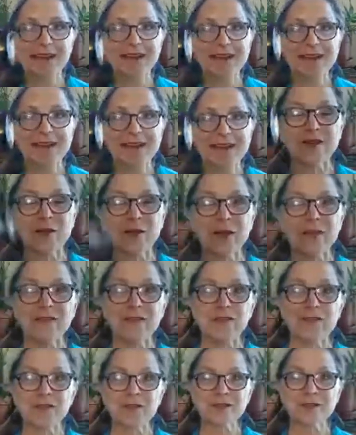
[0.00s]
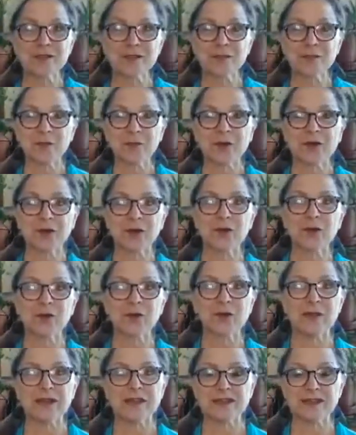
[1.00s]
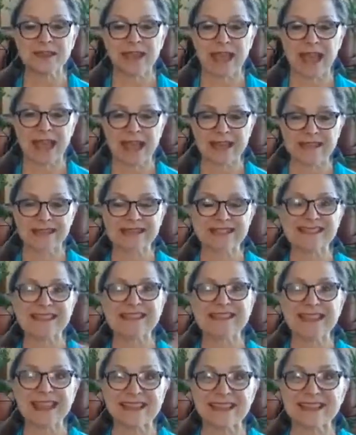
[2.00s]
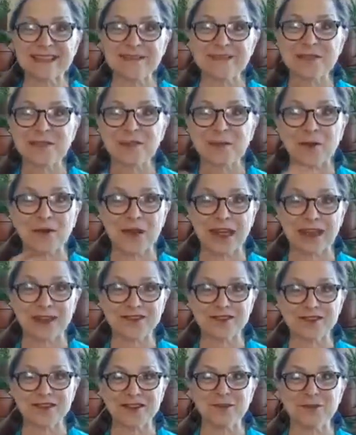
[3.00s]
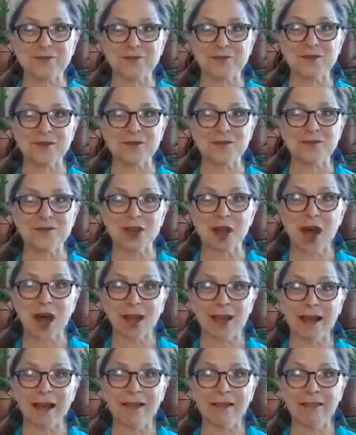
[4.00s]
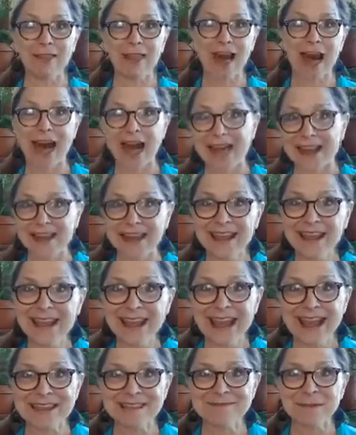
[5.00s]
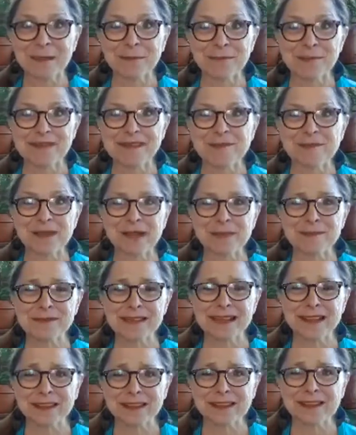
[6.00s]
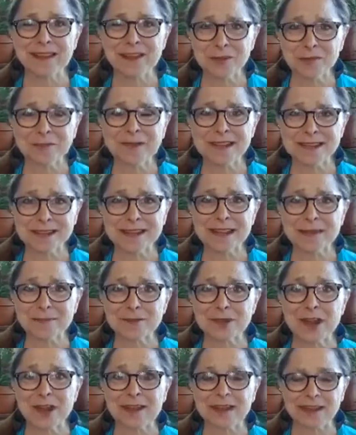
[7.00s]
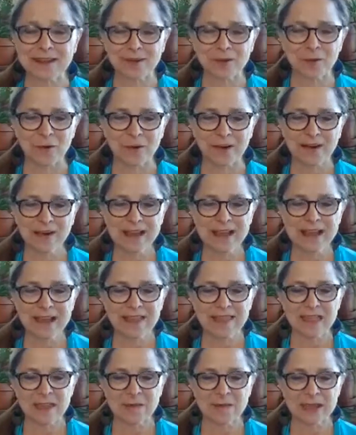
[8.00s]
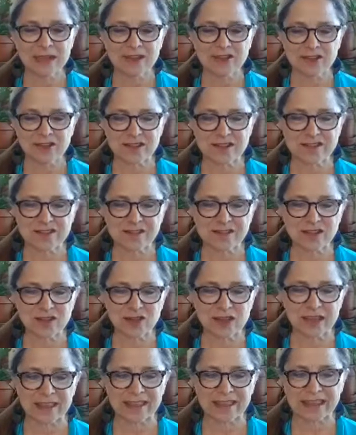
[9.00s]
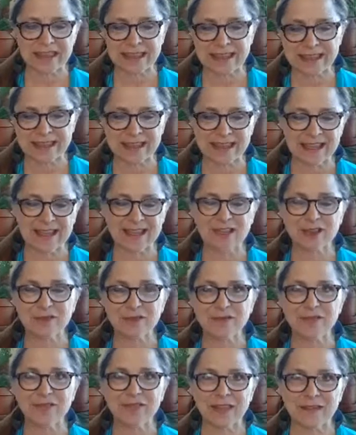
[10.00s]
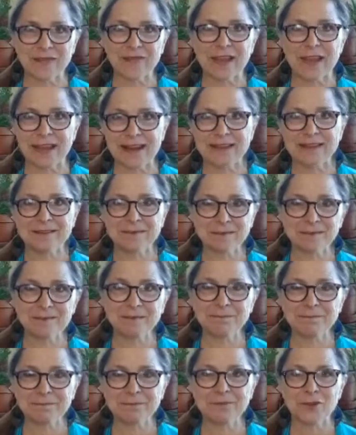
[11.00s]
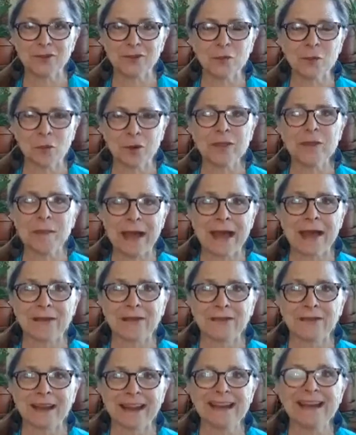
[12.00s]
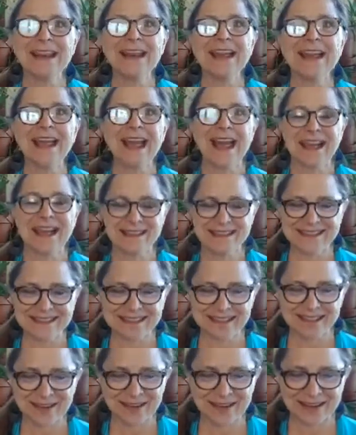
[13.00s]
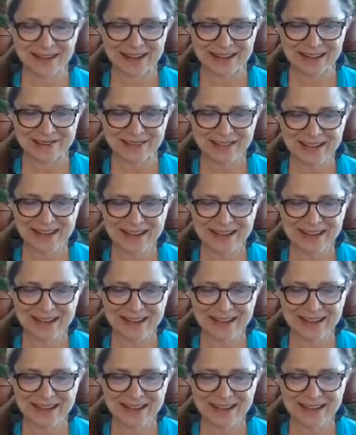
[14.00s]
So if you're someone who has excessive throat energy, you talk a lot, and people sometimes say, can you please stop talking? Or they may just, you get the hint that you've worn them out, right? And so,